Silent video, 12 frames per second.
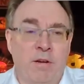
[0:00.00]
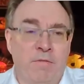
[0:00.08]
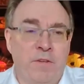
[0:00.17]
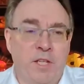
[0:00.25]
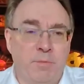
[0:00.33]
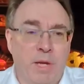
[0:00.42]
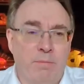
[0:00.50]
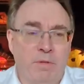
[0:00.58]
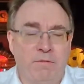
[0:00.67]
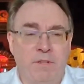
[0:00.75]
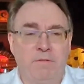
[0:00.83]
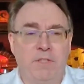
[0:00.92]
our fees might
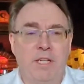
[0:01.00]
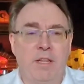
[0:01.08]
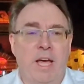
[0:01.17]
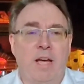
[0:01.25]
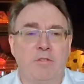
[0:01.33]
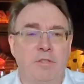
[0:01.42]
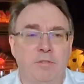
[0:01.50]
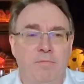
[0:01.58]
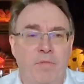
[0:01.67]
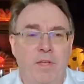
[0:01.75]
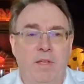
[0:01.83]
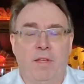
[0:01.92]
be
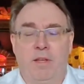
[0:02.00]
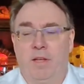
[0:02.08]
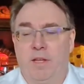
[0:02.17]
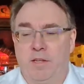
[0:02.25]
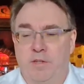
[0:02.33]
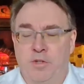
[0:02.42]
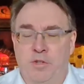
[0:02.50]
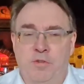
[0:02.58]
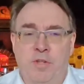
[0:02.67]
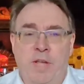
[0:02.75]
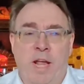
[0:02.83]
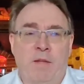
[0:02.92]
$15,000, could
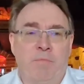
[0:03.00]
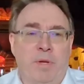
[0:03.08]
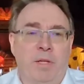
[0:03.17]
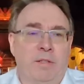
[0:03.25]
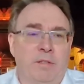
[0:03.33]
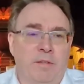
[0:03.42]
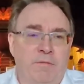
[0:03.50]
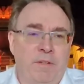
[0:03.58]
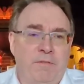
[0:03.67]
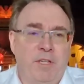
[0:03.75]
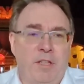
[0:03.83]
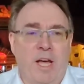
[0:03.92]
you get a bill of
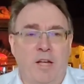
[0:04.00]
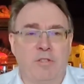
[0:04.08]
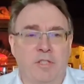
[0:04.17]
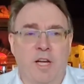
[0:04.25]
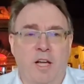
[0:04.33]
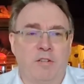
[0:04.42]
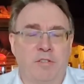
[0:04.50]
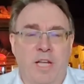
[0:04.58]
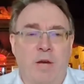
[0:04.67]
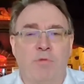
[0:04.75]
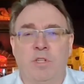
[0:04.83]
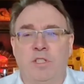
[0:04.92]
$50,000?
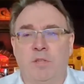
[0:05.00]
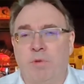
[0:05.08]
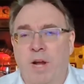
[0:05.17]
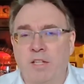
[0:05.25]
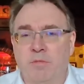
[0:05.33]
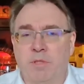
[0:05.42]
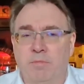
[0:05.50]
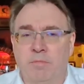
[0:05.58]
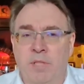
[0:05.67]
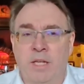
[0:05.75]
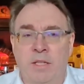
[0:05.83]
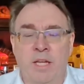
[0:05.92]
That wouldn't surprise
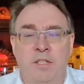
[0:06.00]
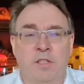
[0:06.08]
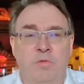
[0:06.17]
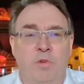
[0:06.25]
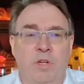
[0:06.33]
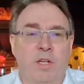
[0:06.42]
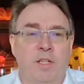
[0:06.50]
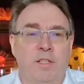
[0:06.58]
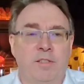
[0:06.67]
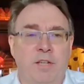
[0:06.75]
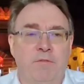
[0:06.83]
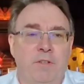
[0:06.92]
me. They just work a
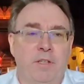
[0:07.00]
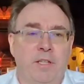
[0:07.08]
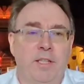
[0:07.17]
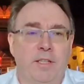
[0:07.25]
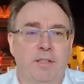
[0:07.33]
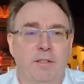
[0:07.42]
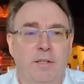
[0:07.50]
little differently,